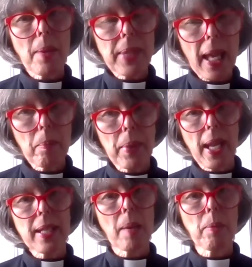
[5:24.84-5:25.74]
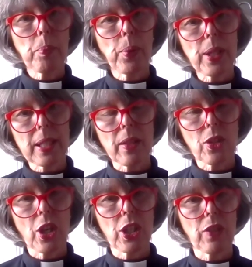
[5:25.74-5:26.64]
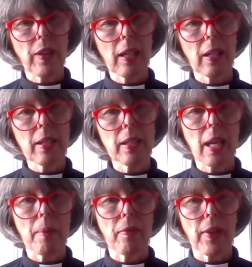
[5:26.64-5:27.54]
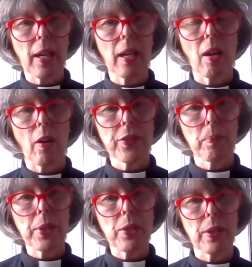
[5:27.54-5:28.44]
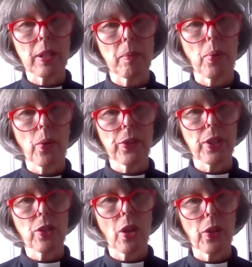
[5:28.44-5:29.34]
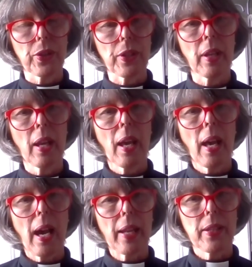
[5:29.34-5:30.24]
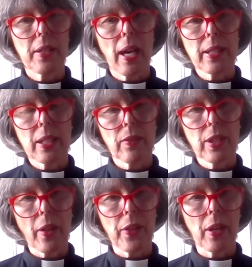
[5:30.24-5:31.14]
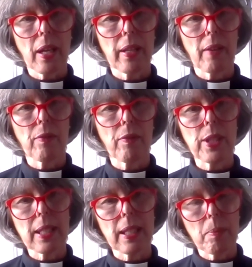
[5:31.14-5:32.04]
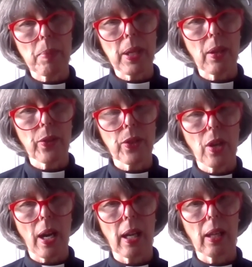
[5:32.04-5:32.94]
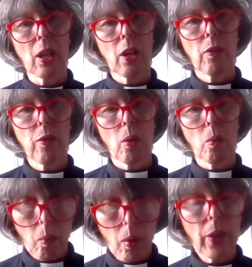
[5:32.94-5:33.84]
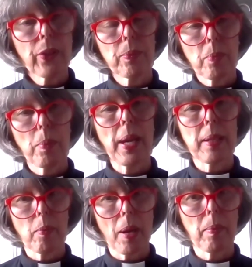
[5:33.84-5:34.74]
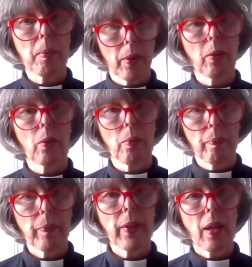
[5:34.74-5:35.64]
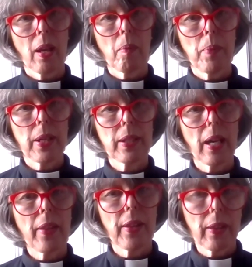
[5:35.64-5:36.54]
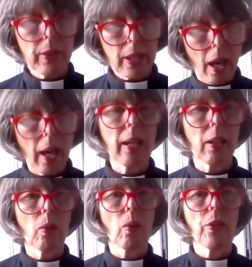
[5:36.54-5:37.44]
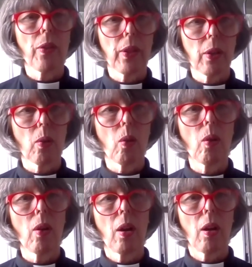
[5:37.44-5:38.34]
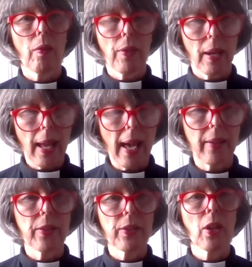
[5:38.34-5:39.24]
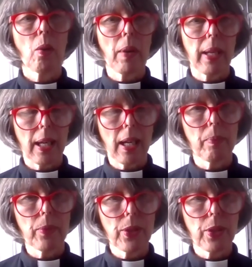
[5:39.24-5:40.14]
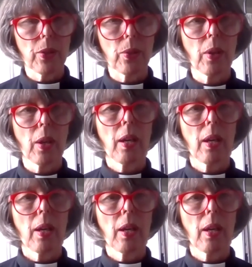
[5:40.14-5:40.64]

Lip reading: name's Helen Burnett. I'm a priest in the Church of England. I'm the vicar of St. Peter and St. Paul's in Chaldon and the Diocese of Southwark. And I've recently been on trial. I was prepared to break the law because I think there is a higher law than the law of the land when it comes to